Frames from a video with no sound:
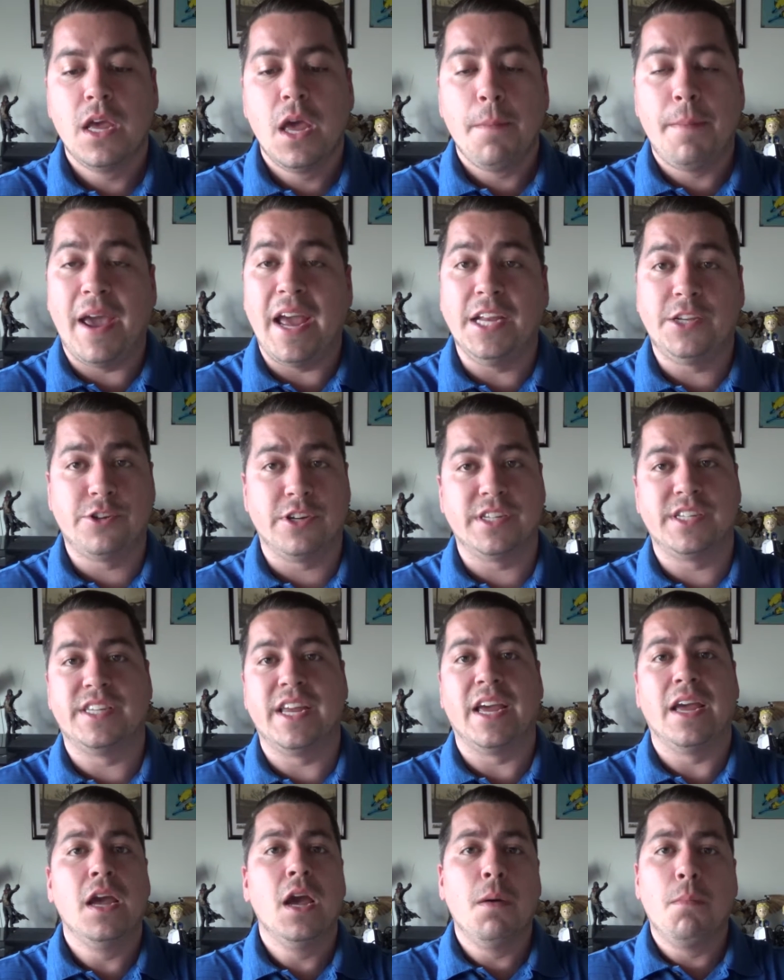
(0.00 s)
Patriots
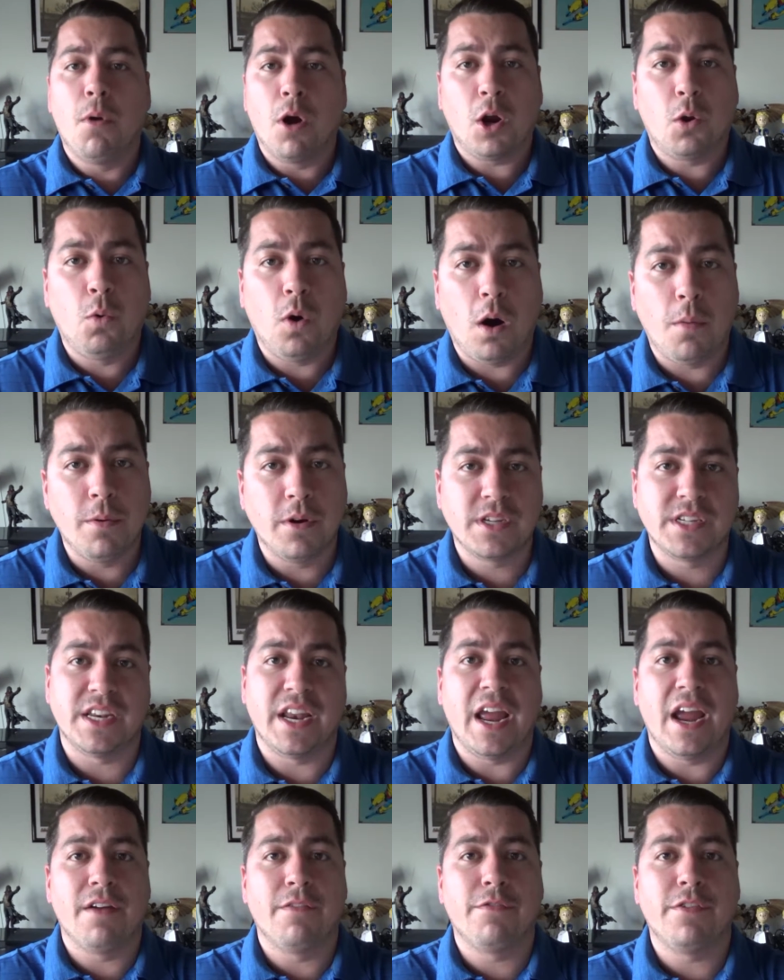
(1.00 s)
Day. Mark Wahlberg's in
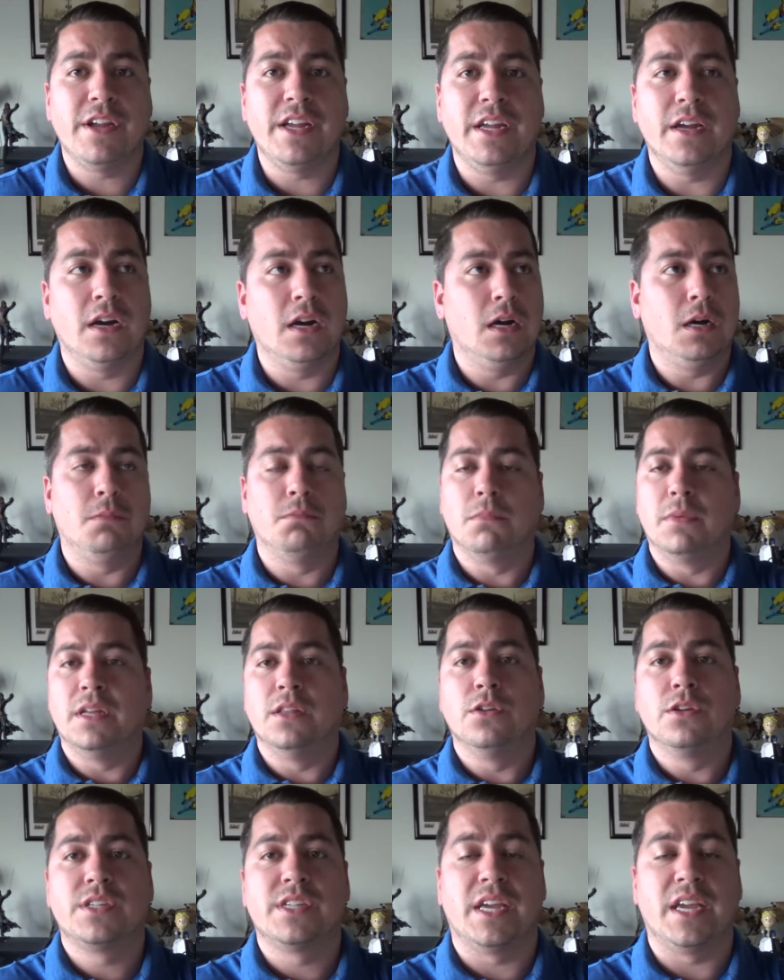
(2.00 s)
every, it
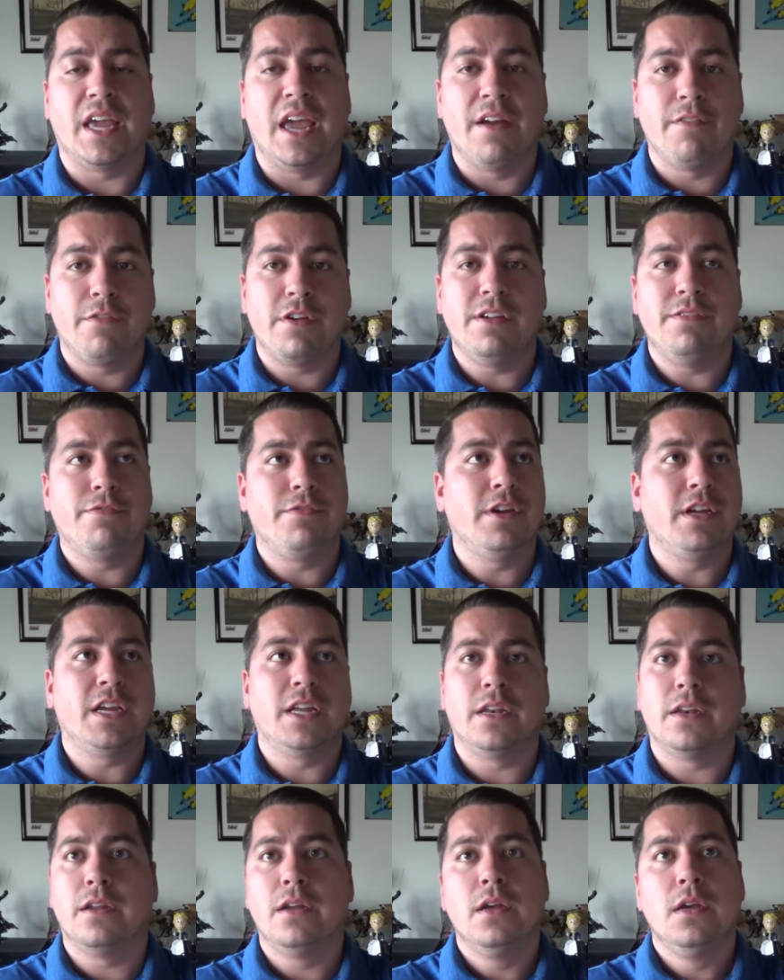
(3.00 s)
looks like every
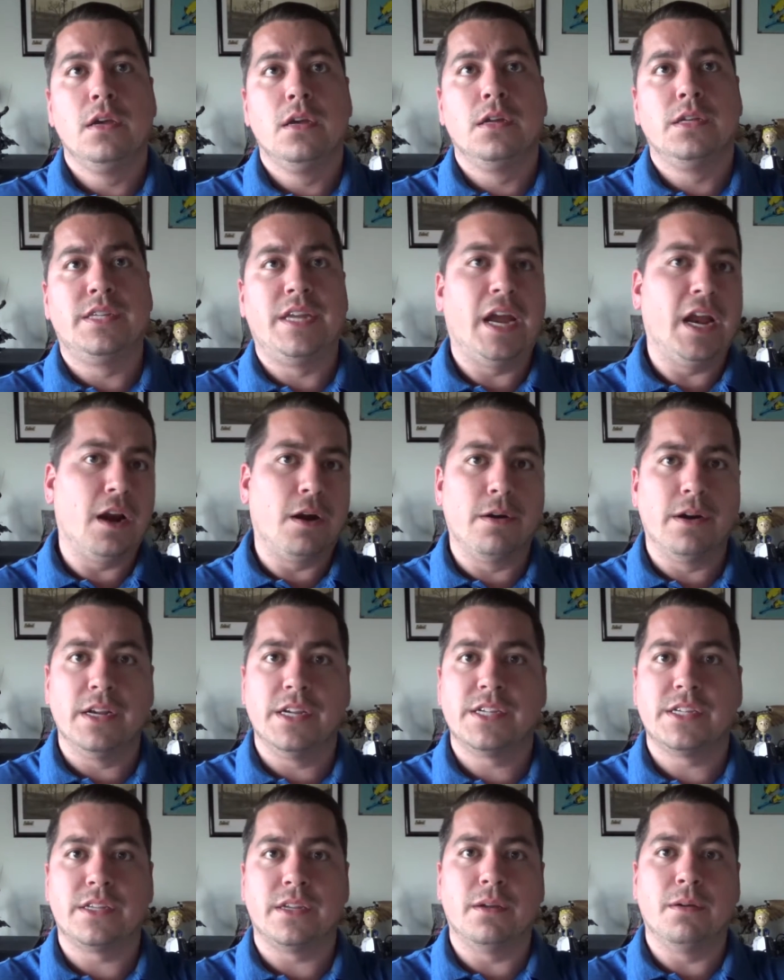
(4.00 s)
freaking
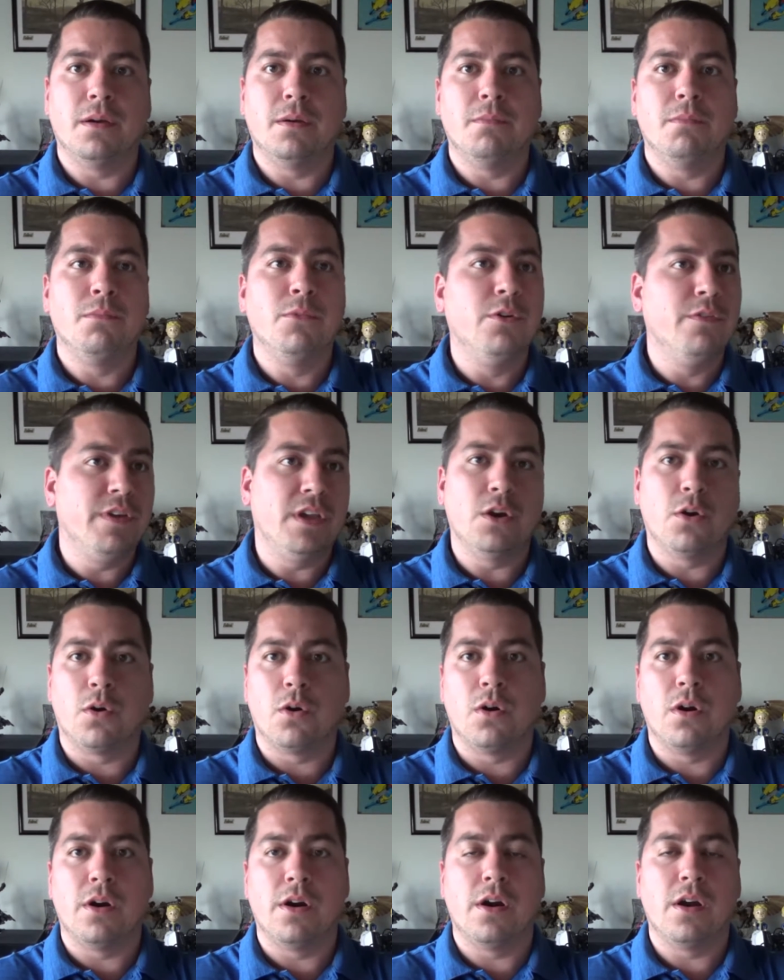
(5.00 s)
terrorist movie
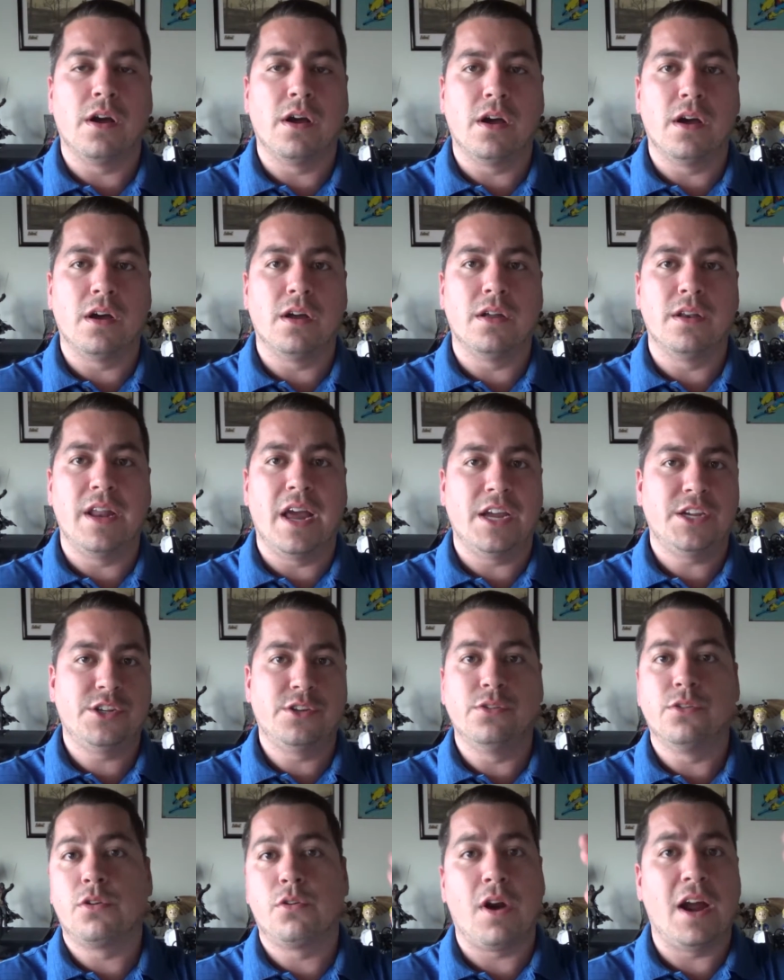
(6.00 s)
or
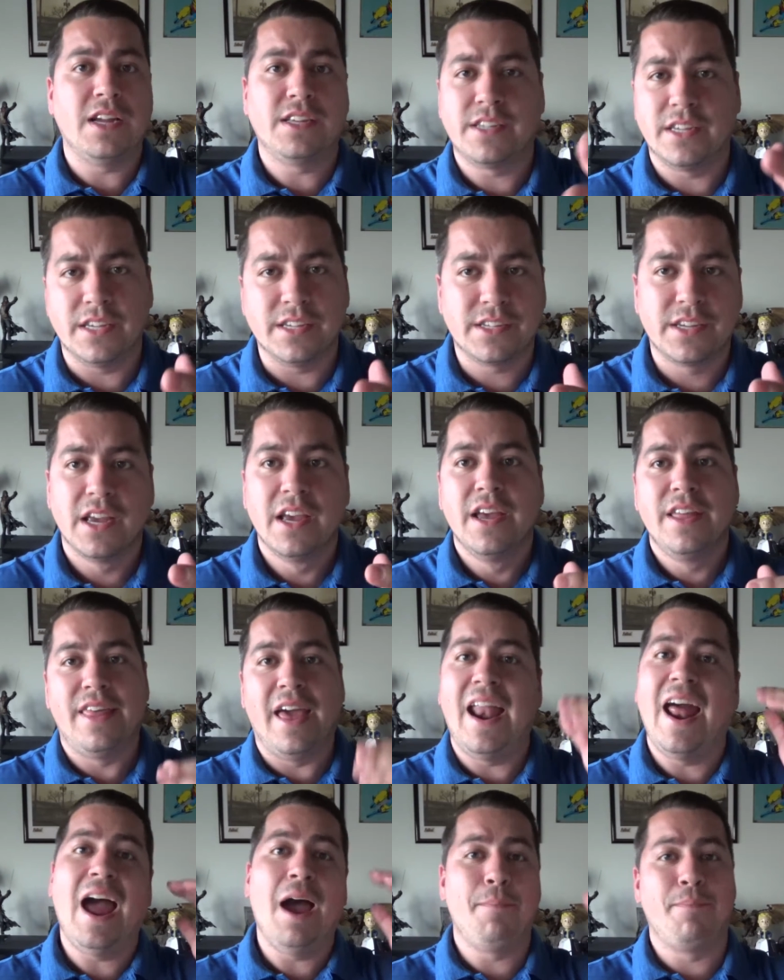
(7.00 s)
national crisis
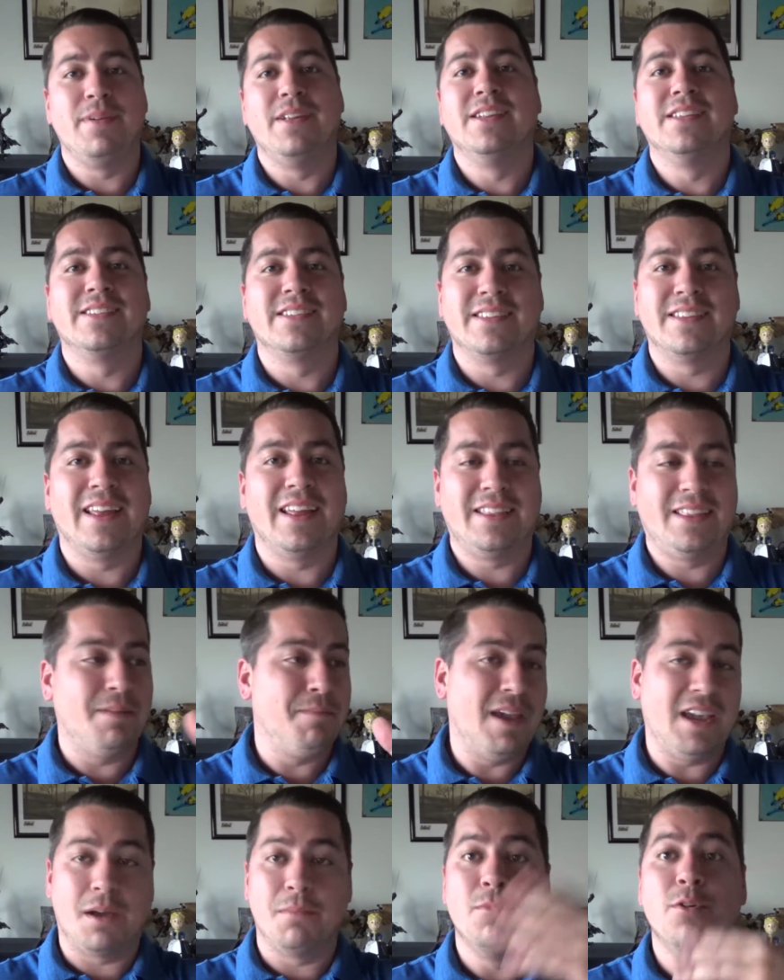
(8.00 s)
that happens that they
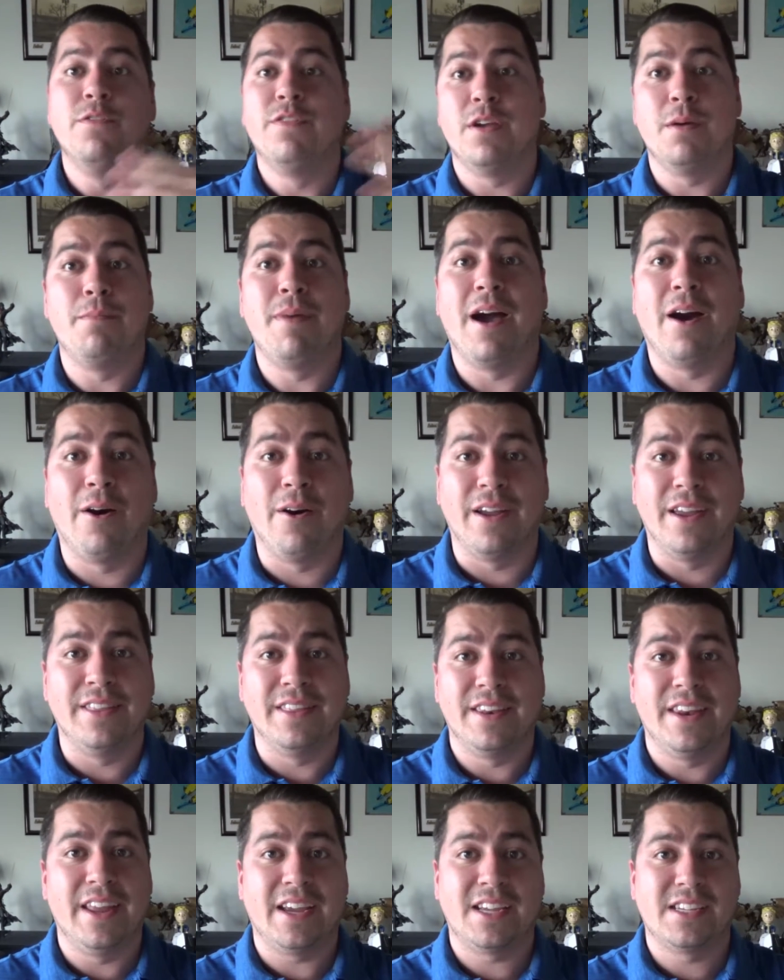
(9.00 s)
make a movie about in
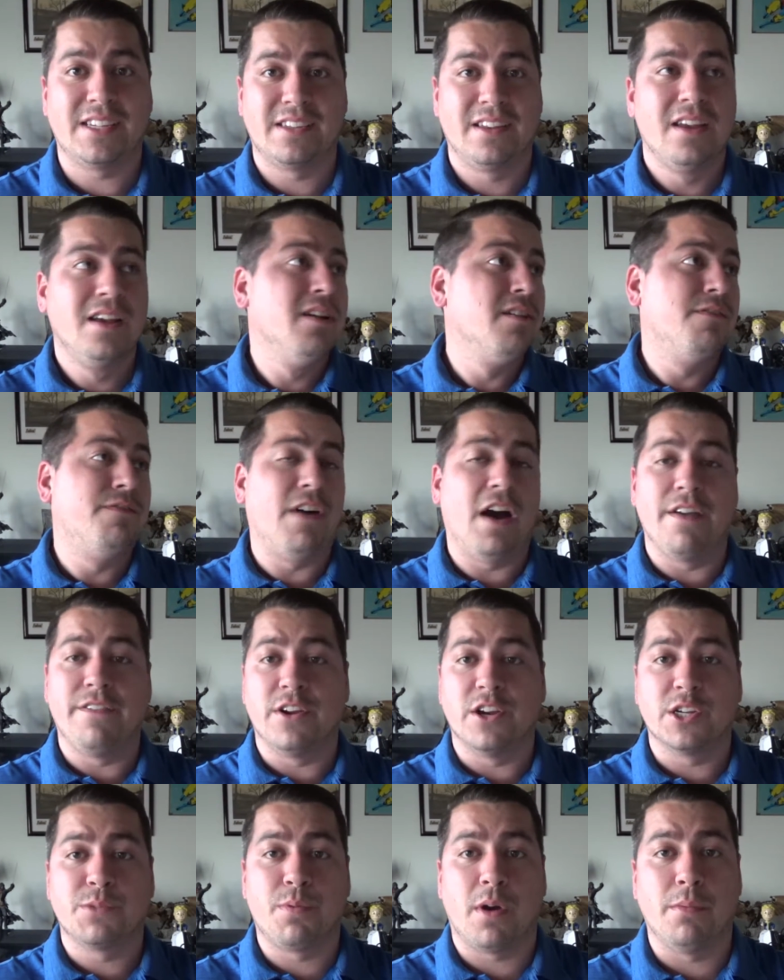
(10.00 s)
the next 5
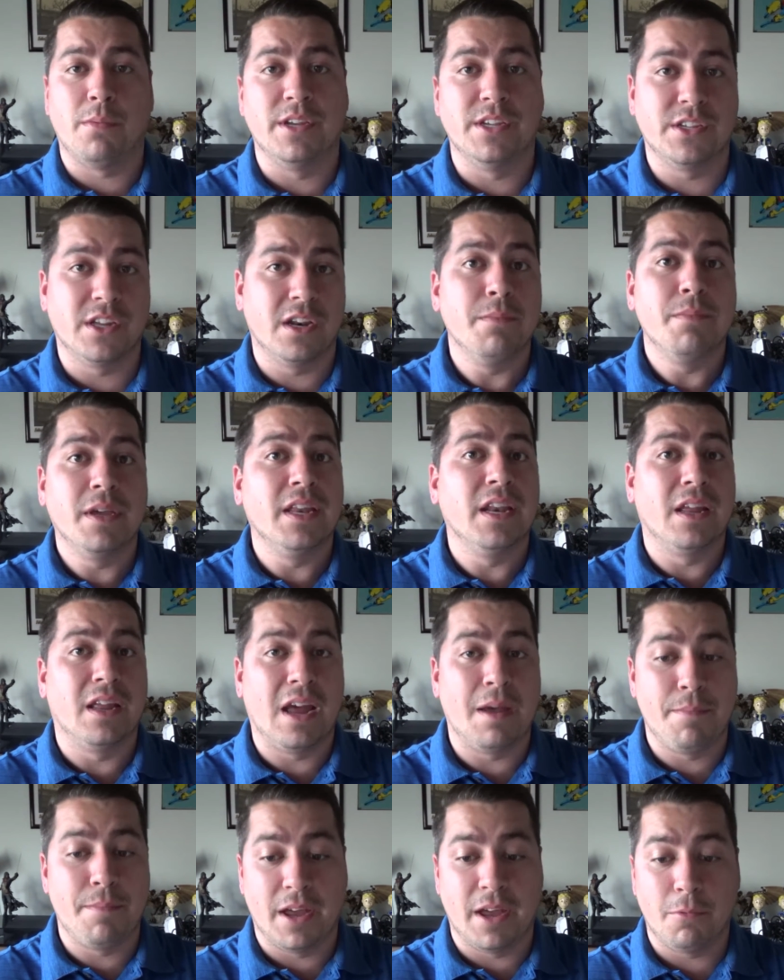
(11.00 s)
years probably. He's going to be in it,
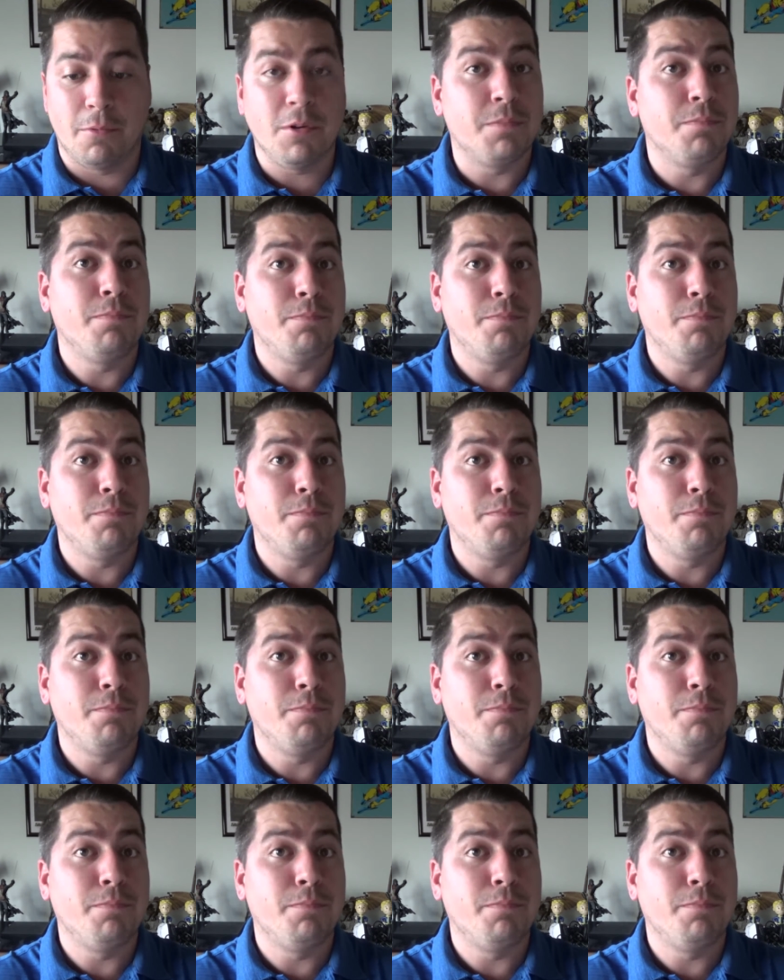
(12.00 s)
I bet, with